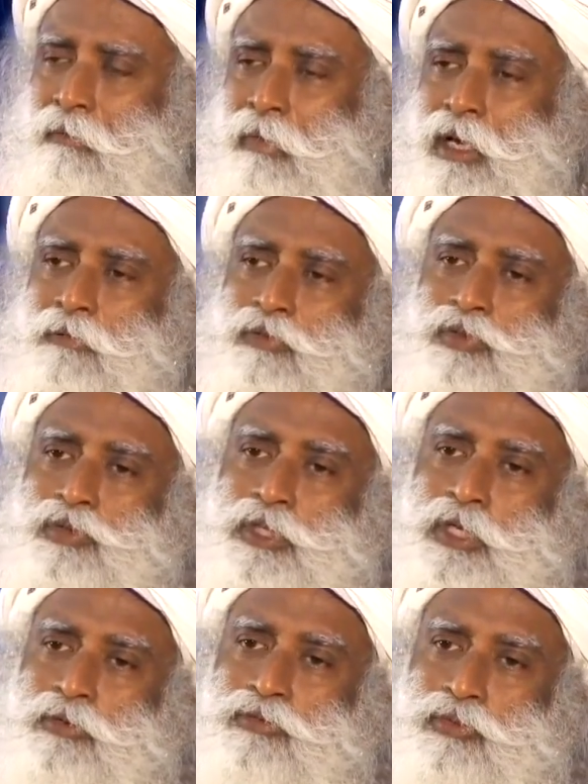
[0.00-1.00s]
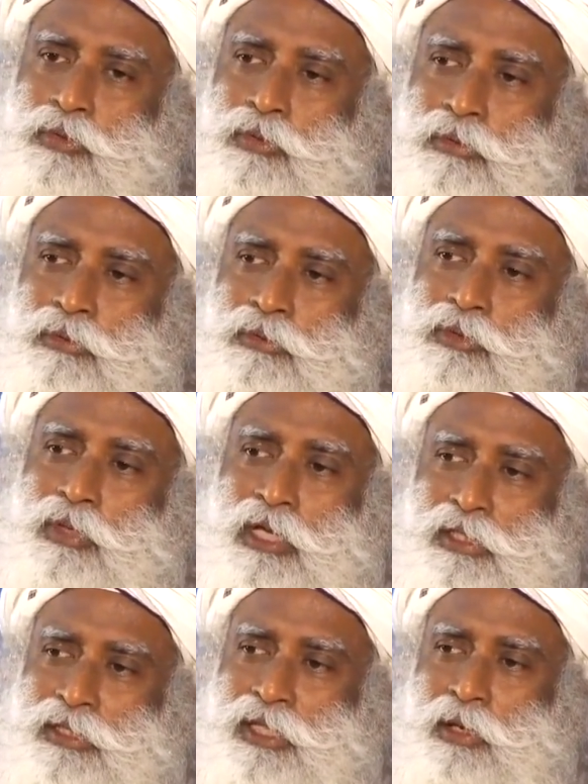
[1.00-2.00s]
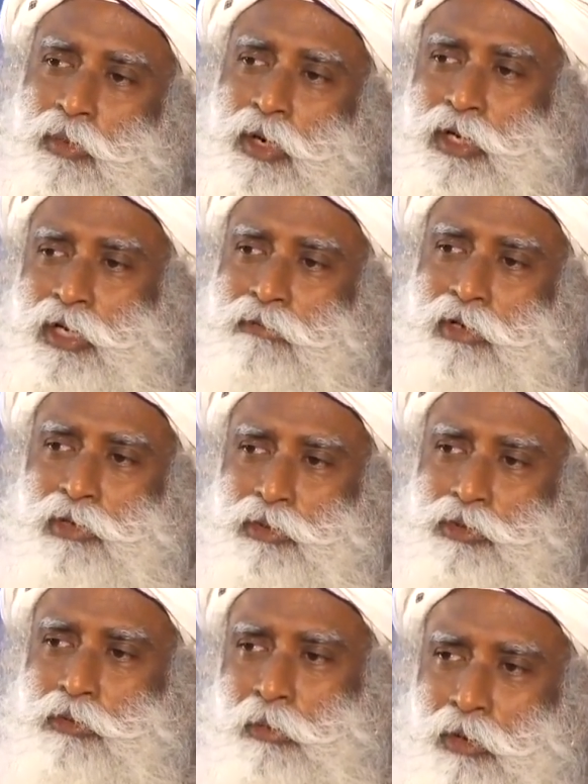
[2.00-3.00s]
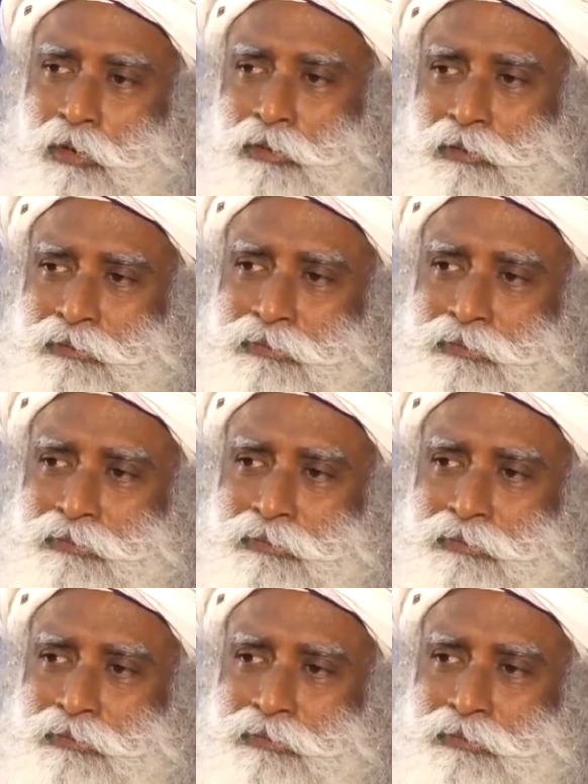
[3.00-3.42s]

But if you see a fool, you can say what he will do tomorrow